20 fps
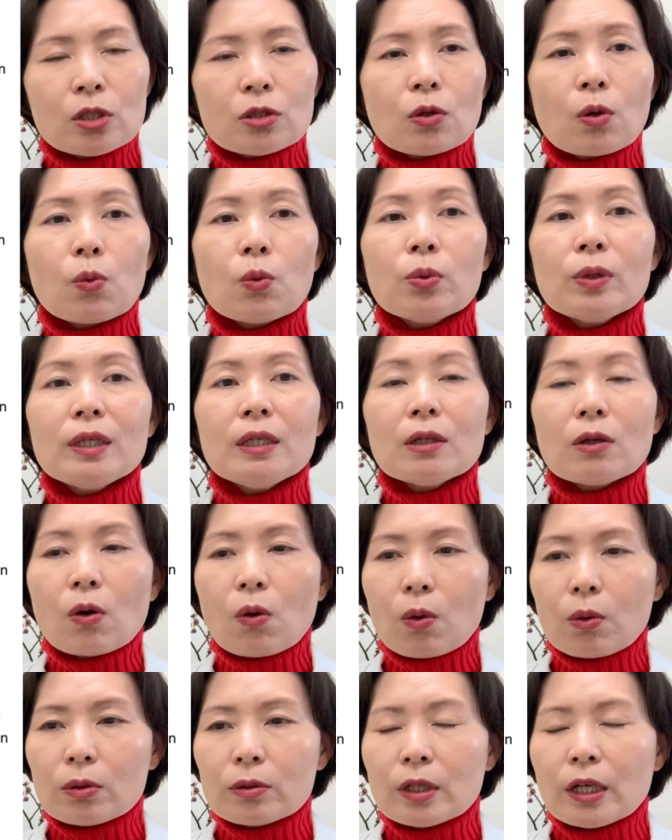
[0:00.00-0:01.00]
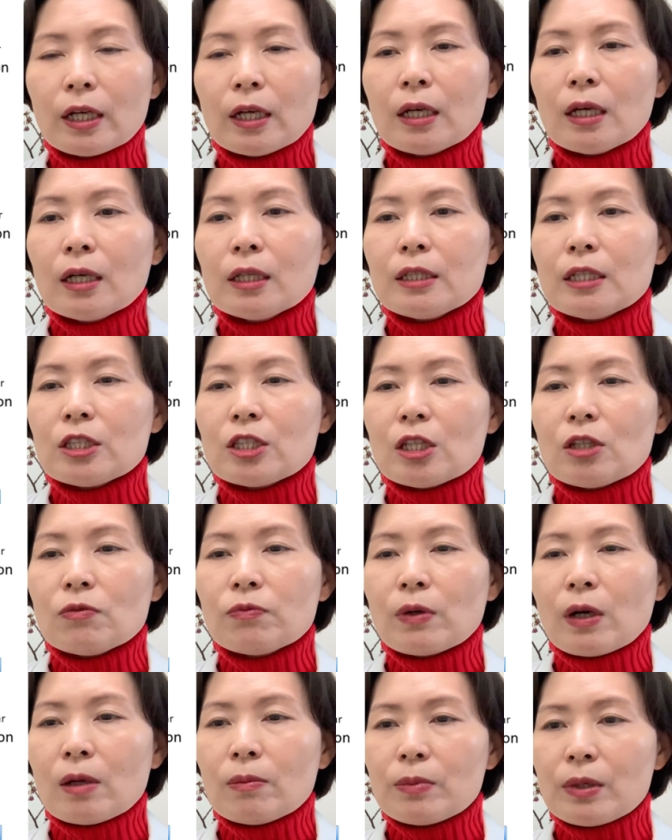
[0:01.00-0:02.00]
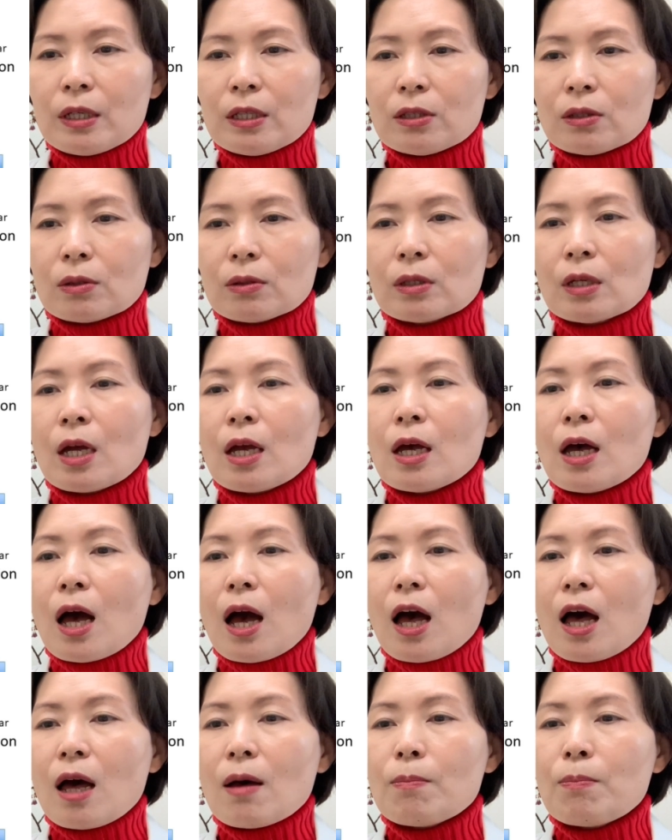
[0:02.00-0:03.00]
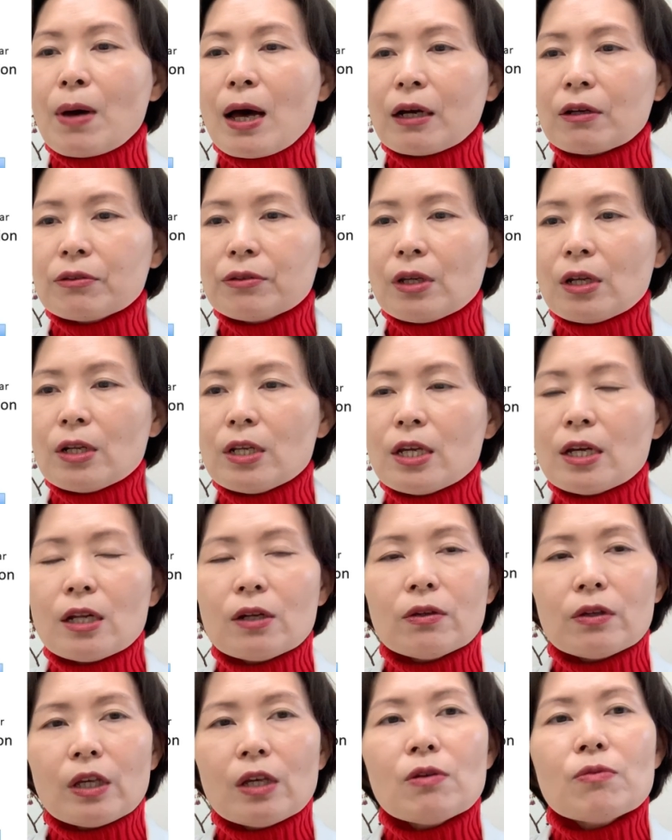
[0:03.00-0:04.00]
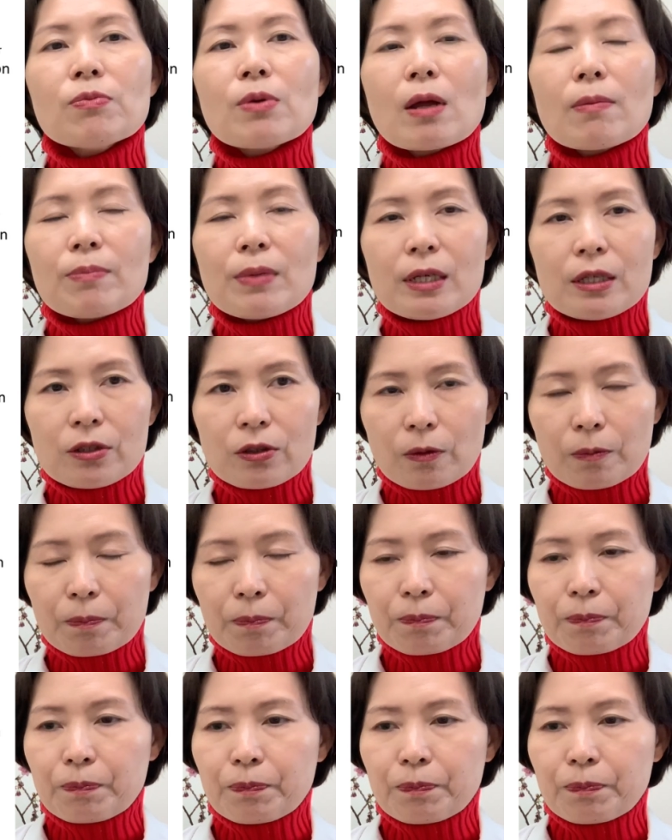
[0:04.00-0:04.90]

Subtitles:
So we call this inflammation a bacterial inflammation.